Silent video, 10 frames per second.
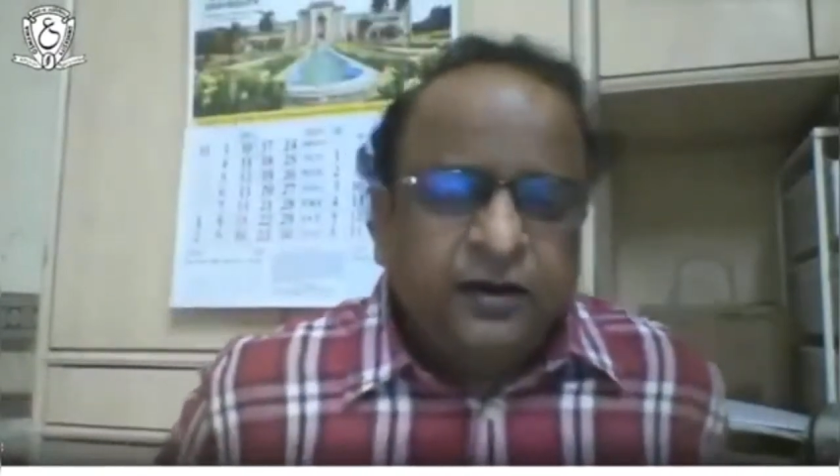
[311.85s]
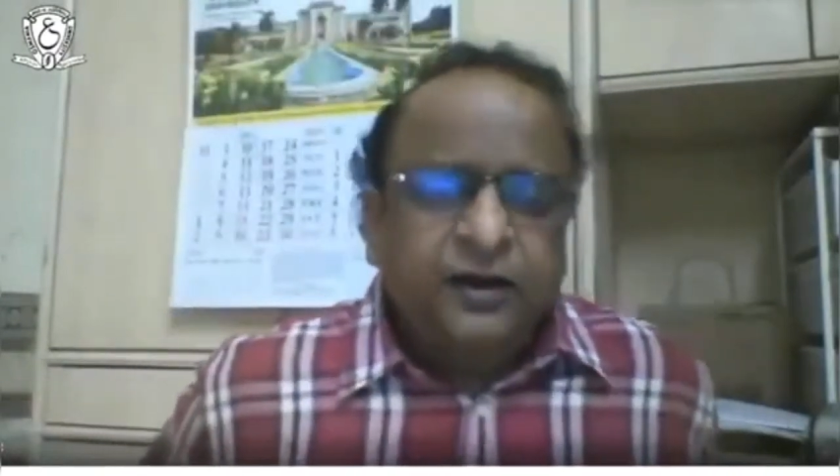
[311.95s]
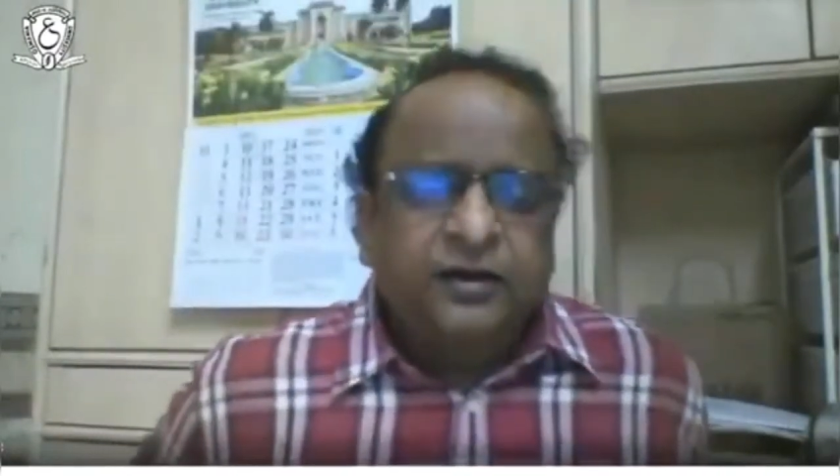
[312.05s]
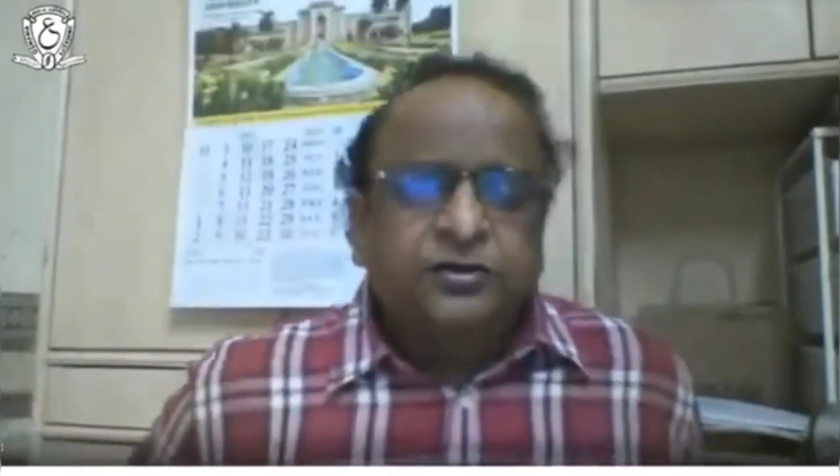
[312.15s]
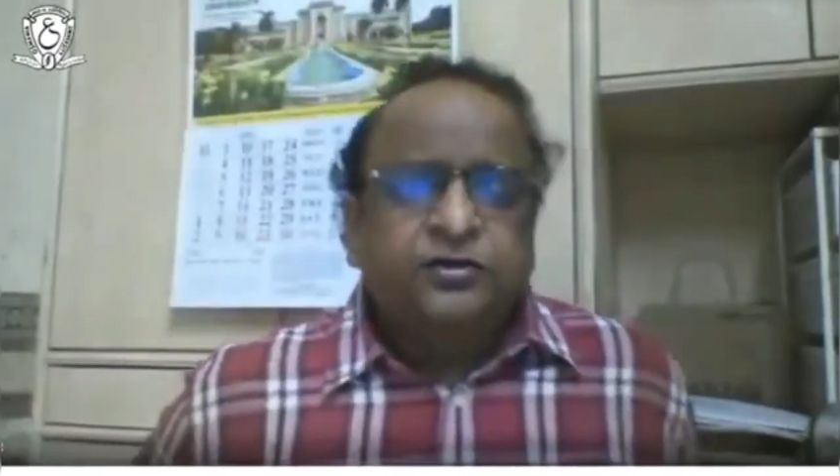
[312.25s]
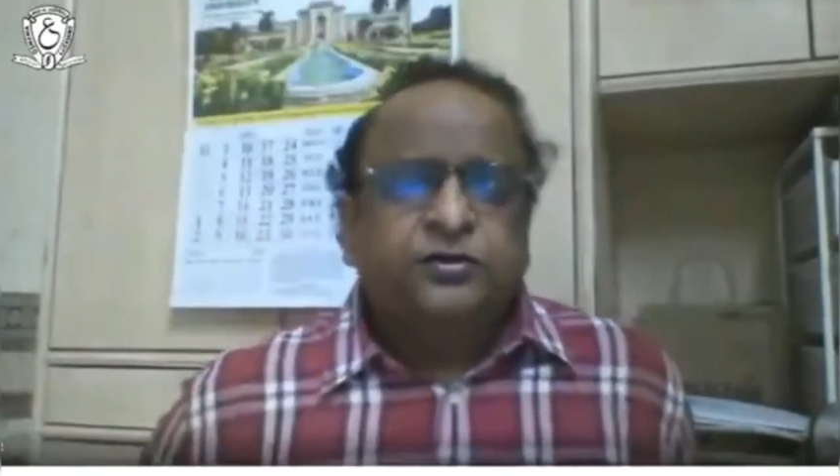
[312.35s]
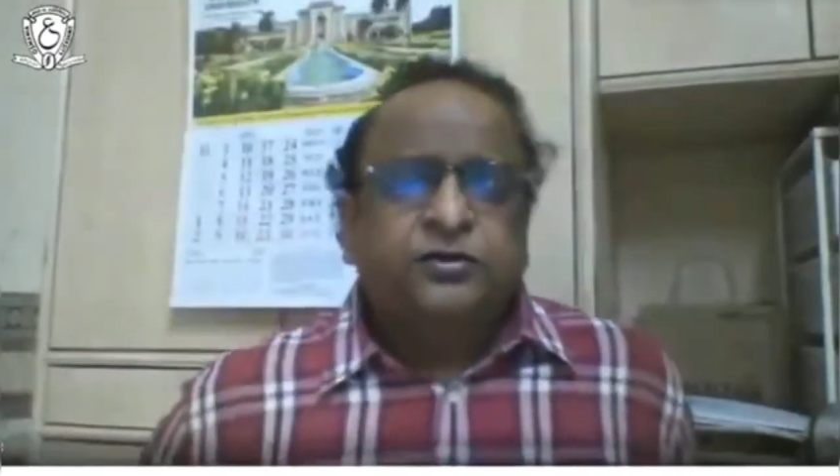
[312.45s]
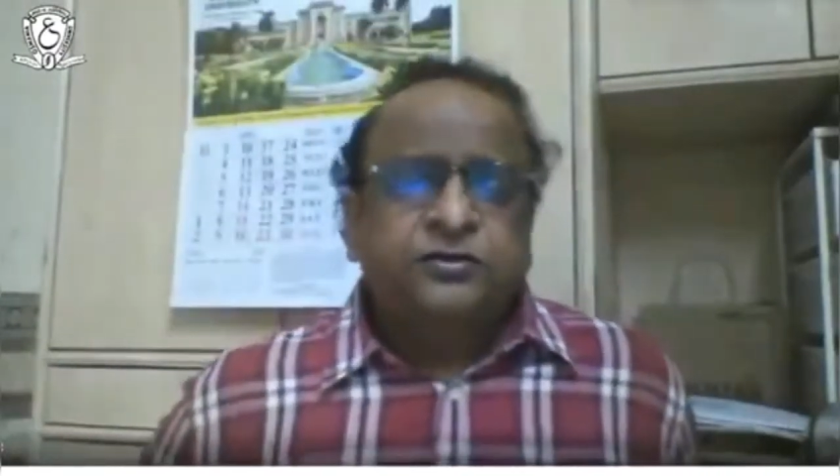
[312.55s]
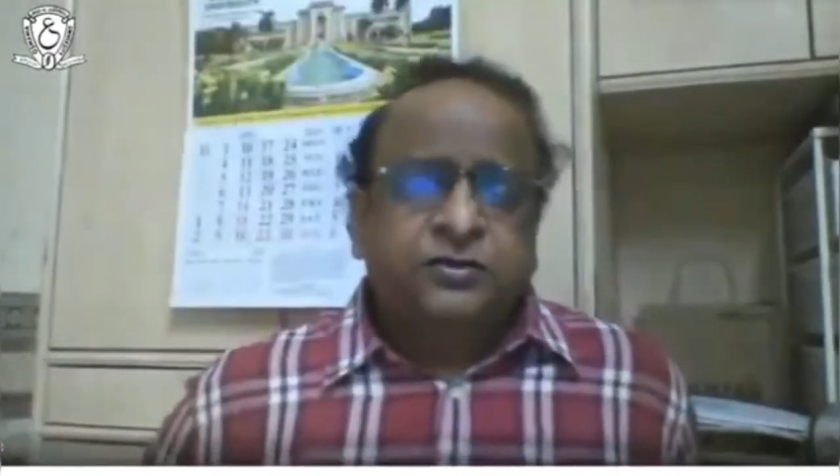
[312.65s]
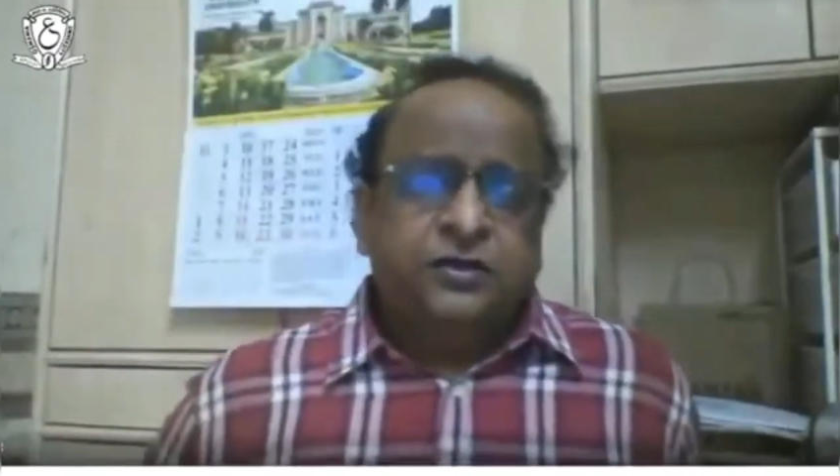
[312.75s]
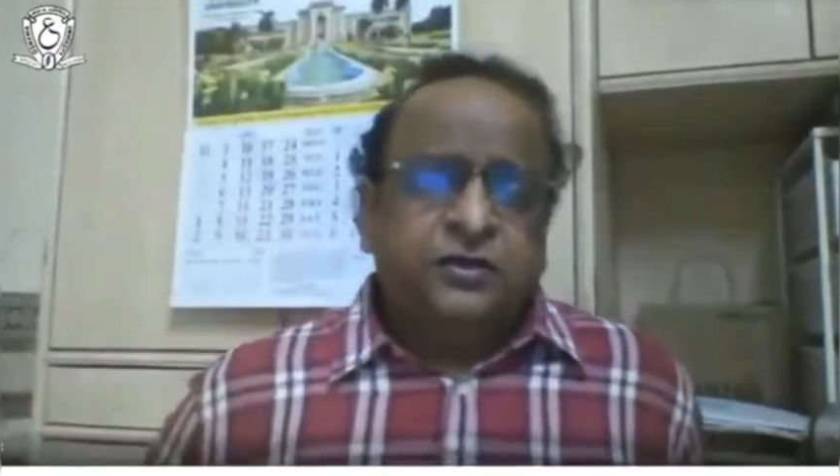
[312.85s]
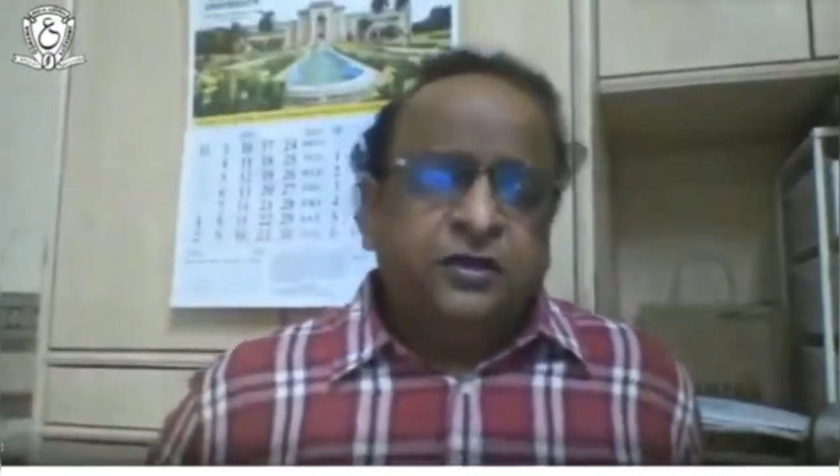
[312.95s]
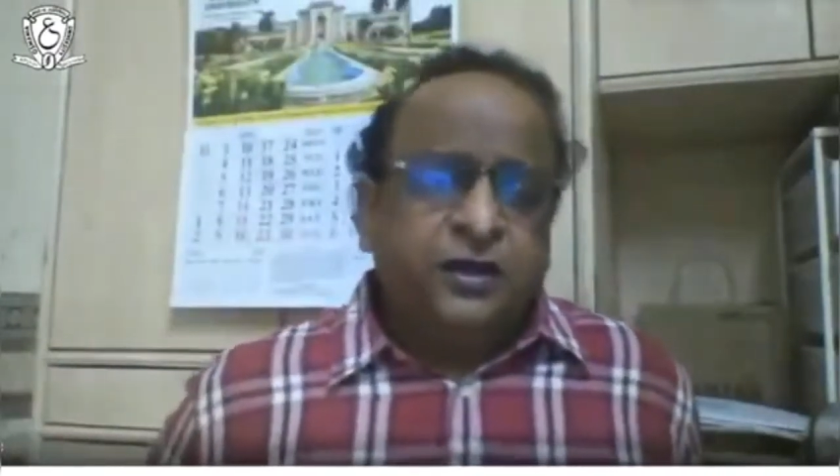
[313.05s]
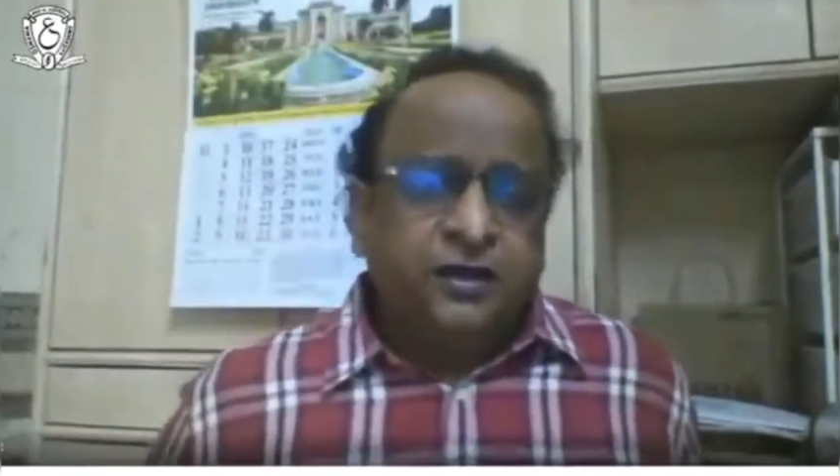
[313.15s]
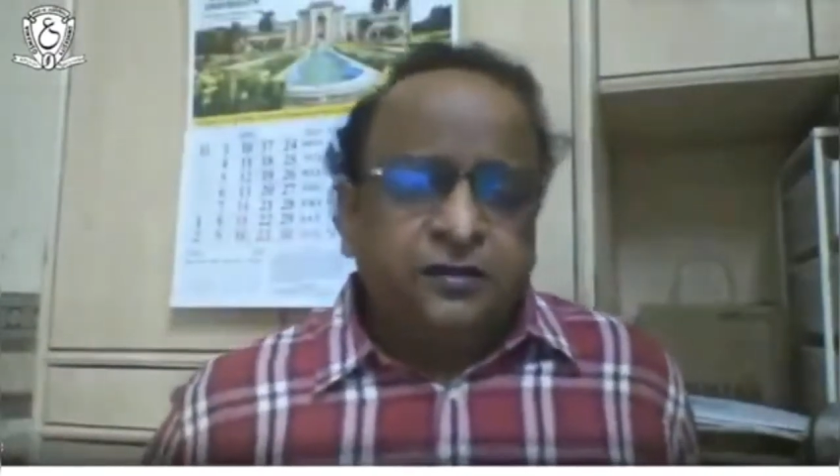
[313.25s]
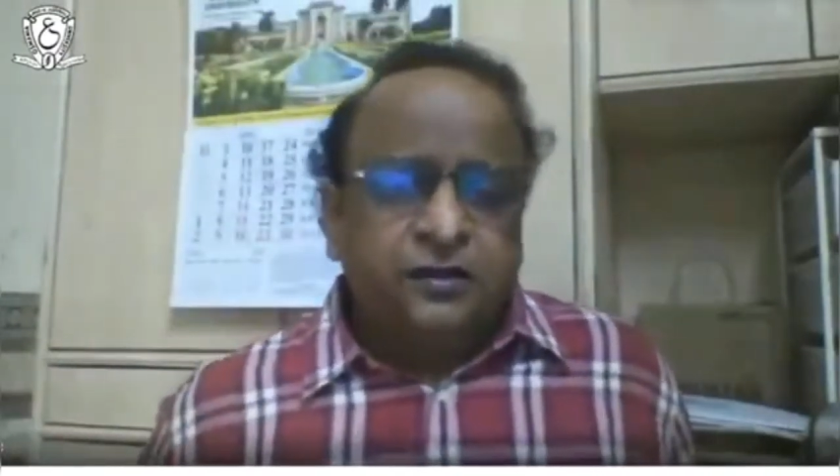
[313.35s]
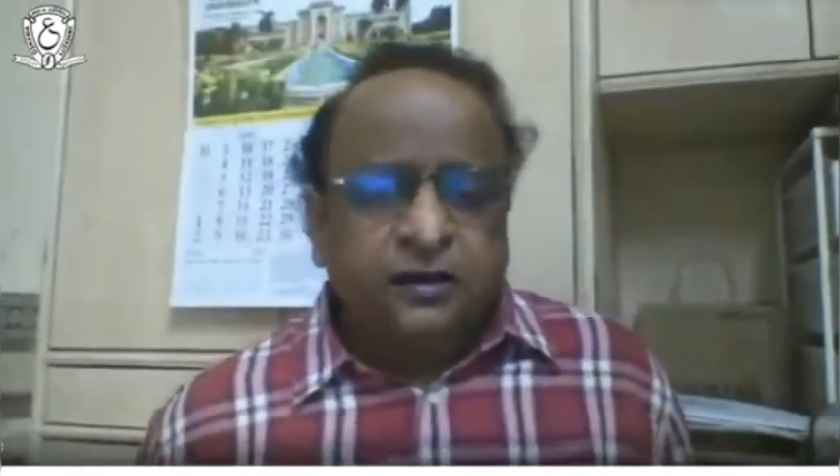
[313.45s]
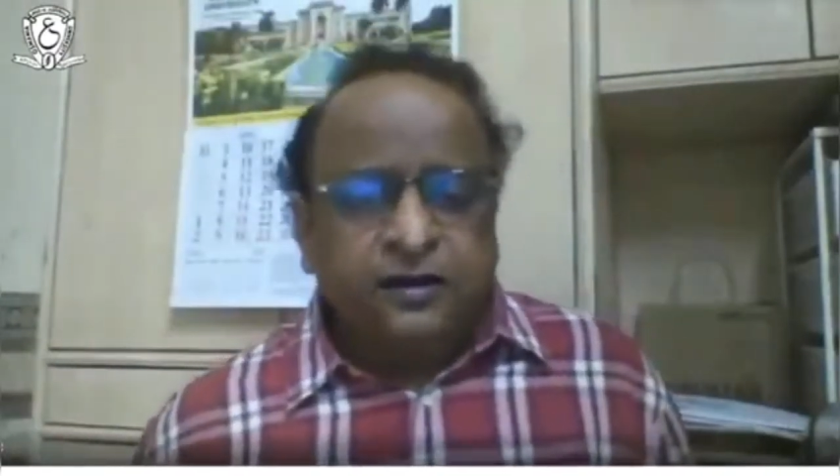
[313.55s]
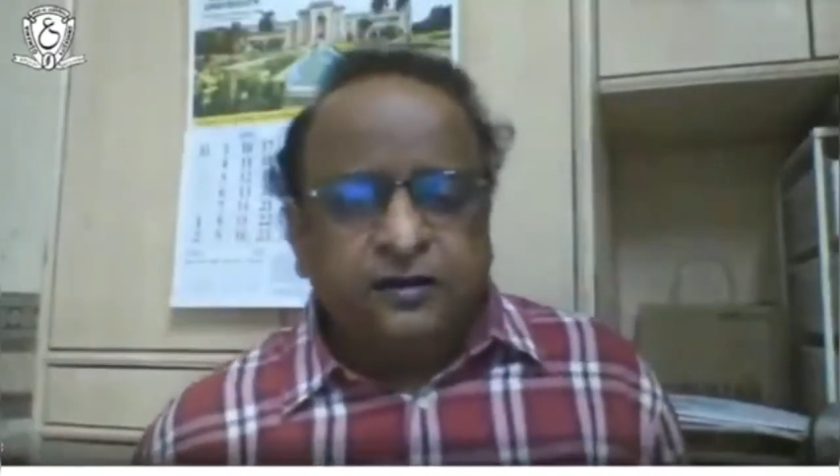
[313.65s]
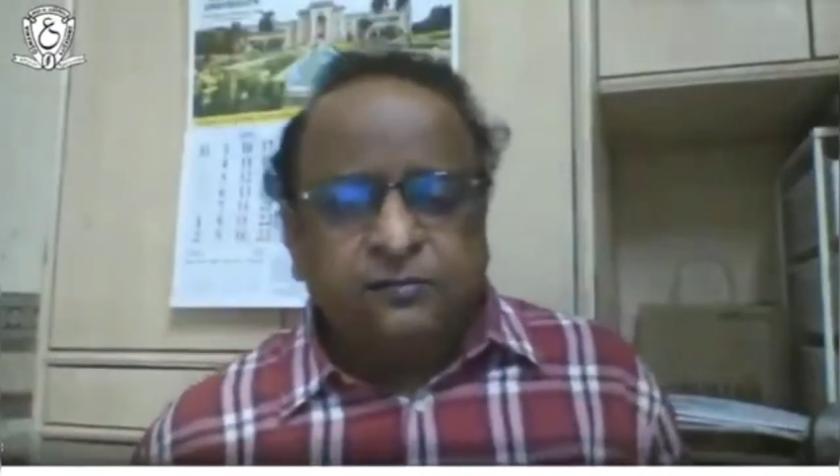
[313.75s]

and she ate the right